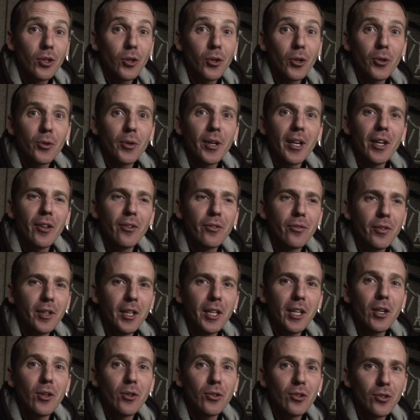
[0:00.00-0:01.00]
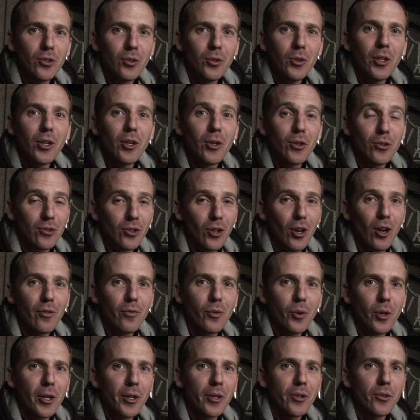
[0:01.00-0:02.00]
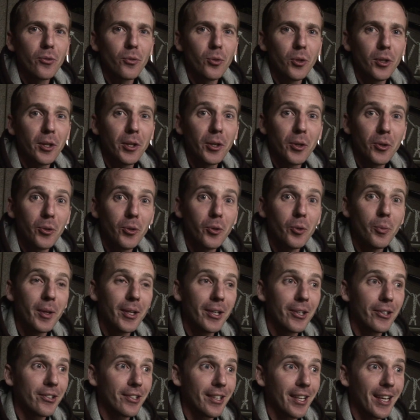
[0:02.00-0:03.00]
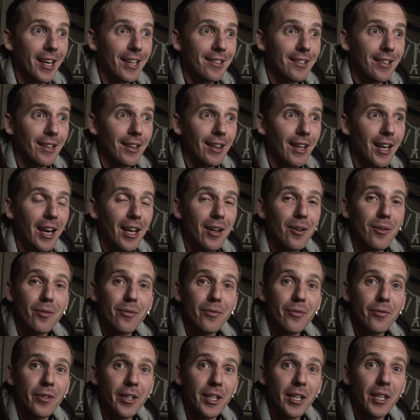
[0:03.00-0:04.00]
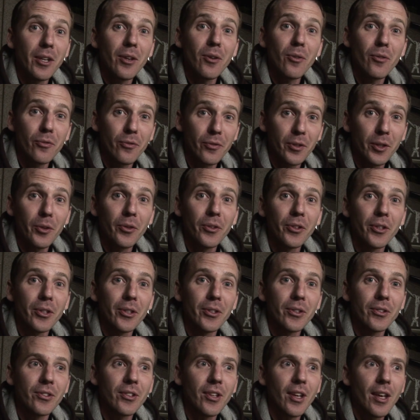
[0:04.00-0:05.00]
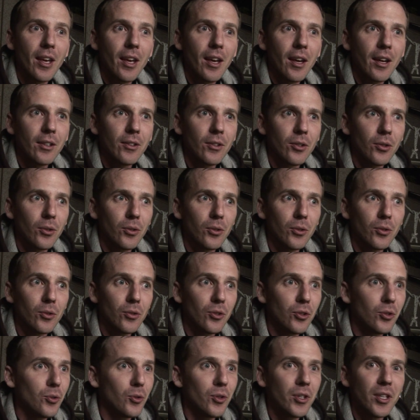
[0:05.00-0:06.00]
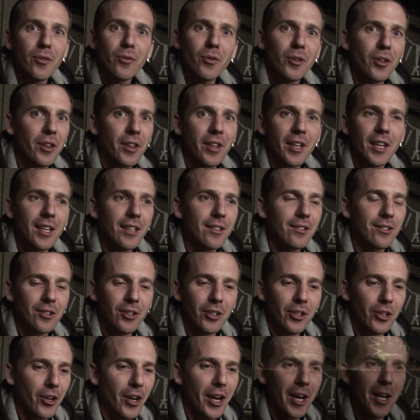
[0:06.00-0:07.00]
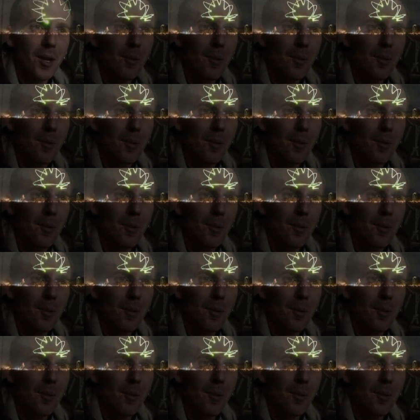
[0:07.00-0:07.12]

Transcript: So Corel's Video Studio software is really cool because it has a lot of video filters to do different things to